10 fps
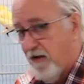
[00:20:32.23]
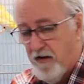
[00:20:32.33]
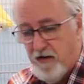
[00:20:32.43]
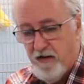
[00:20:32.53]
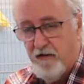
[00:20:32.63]

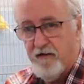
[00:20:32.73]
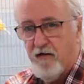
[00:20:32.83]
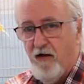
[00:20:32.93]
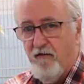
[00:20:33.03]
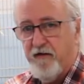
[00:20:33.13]
and
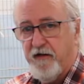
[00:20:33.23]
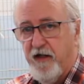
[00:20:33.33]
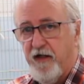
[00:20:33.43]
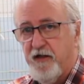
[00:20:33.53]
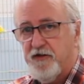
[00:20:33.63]
of the
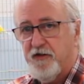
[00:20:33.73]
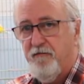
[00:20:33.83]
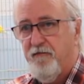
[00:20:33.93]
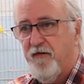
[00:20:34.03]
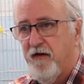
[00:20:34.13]
cage.
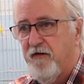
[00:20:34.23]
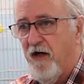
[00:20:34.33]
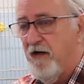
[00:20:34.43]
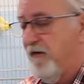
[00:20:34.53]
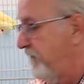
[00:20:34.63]

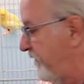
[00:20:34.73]
Done.